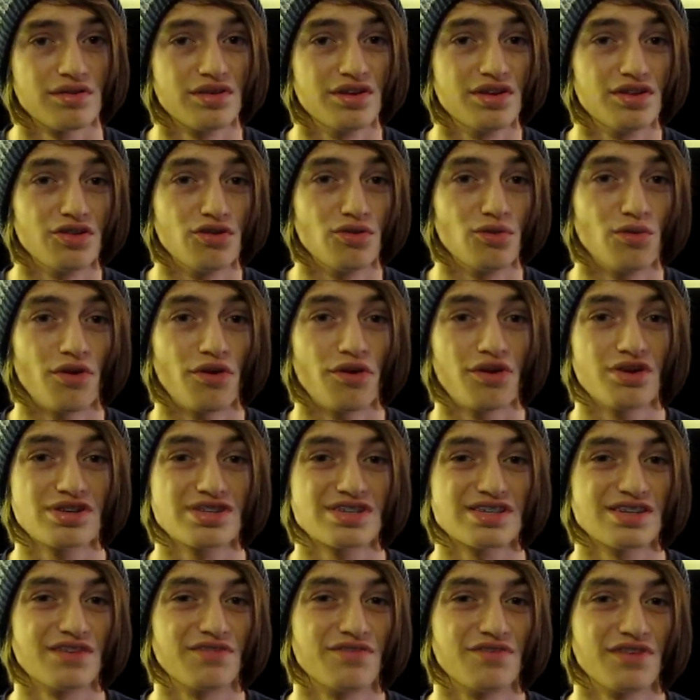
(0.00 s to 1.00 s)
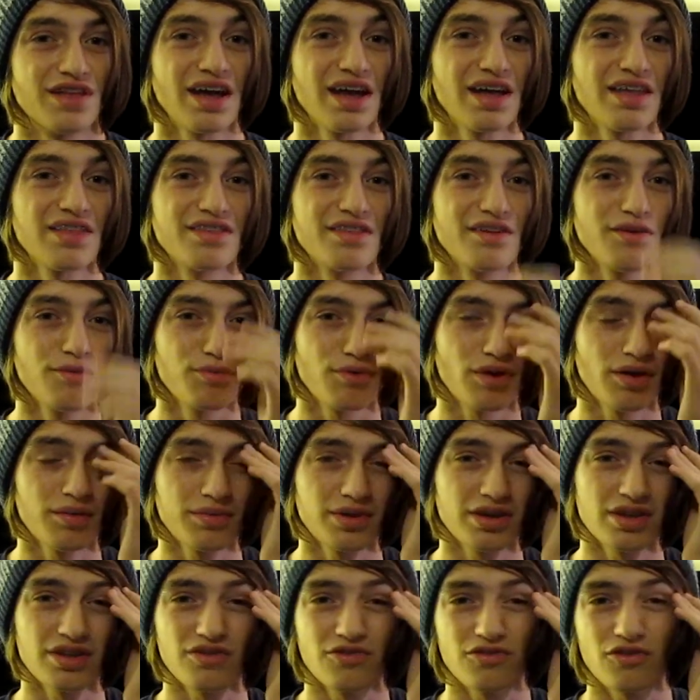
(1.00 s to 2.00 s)
in the works. If not, they're probably
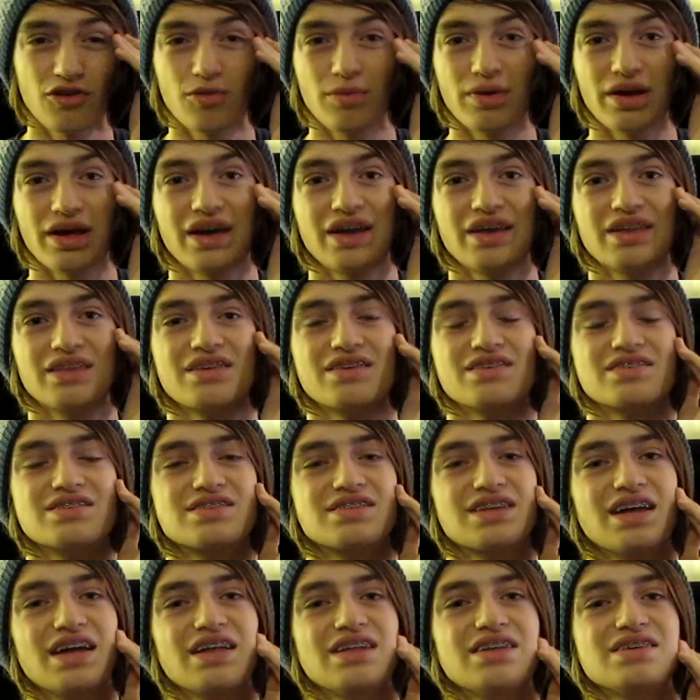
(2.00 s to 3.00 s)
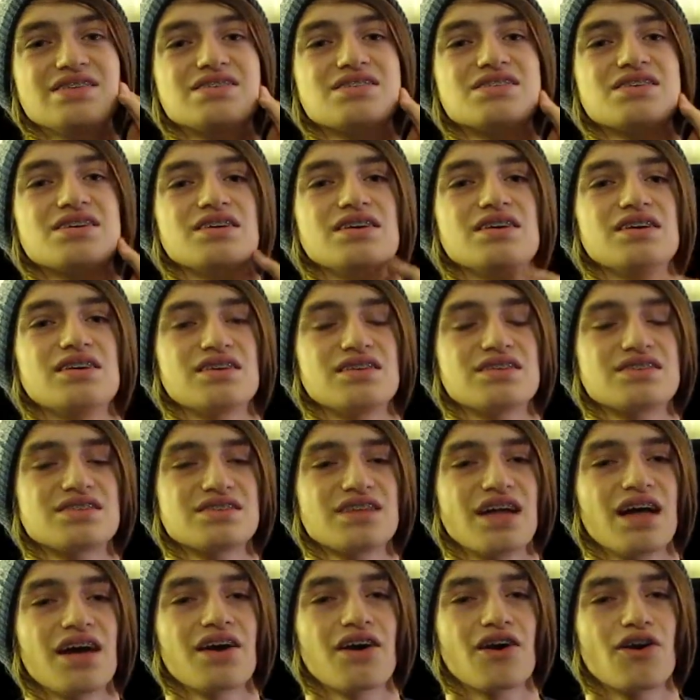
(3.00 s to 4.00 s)
going to fall behind, because it's
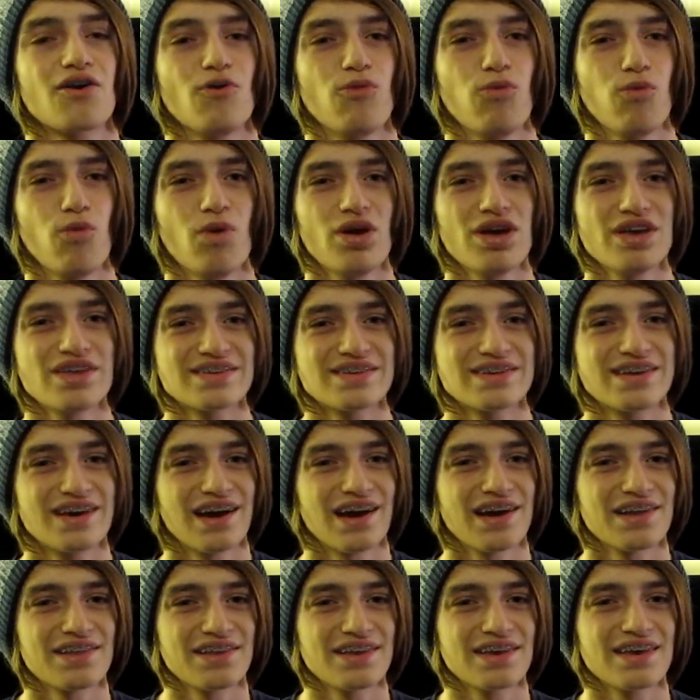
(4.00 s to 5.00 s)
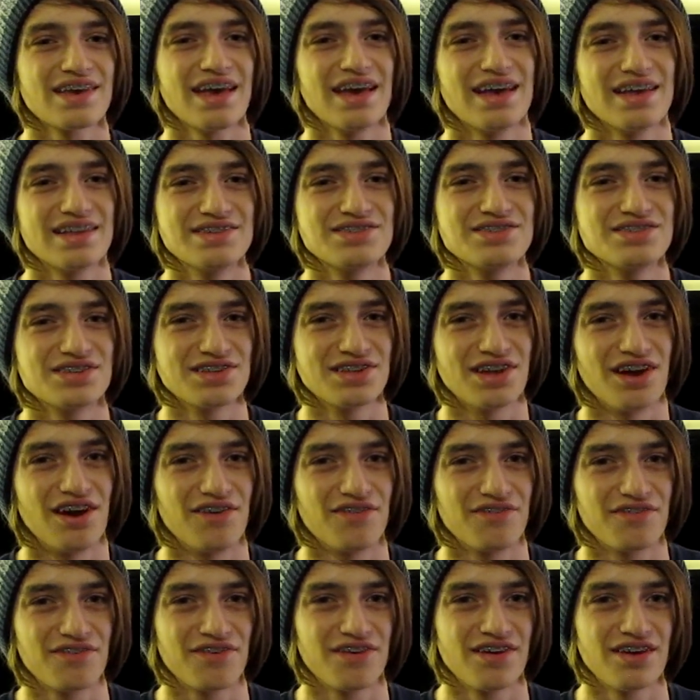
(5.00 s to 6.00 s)
not quite cutting edge
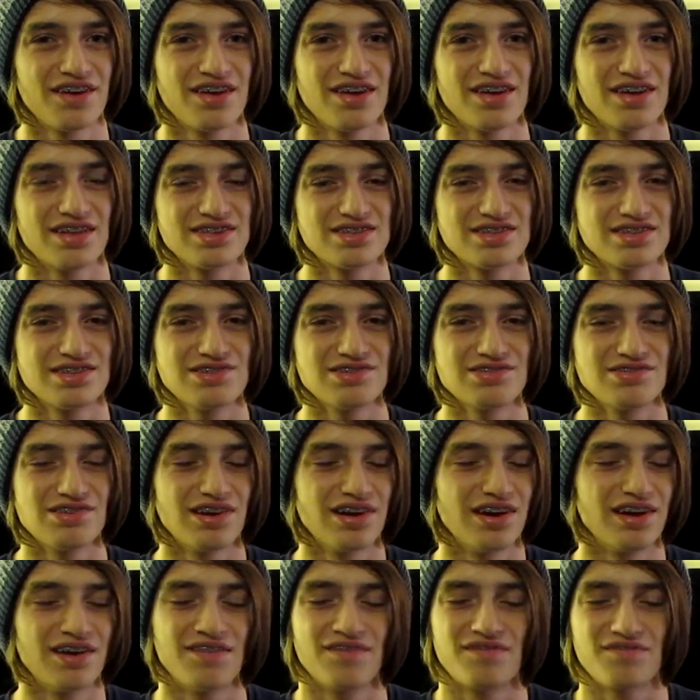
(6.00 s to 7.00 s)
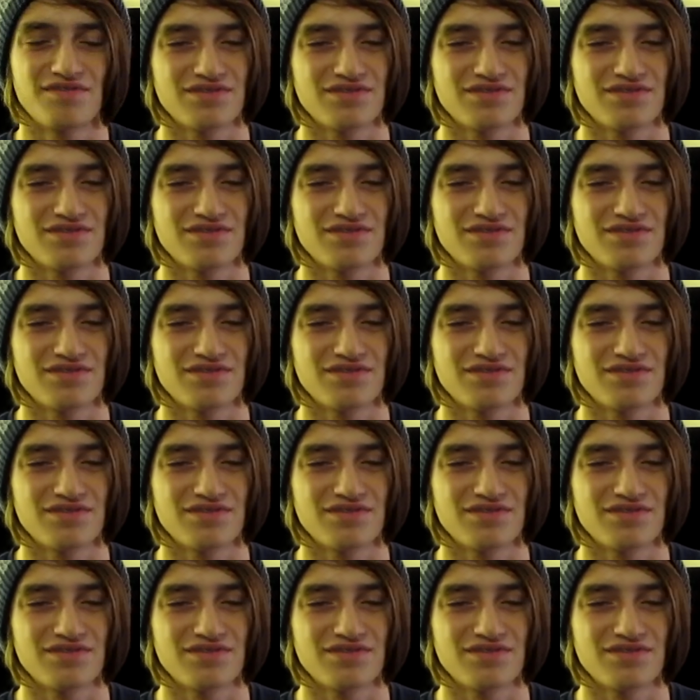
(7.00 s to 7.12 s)
enough to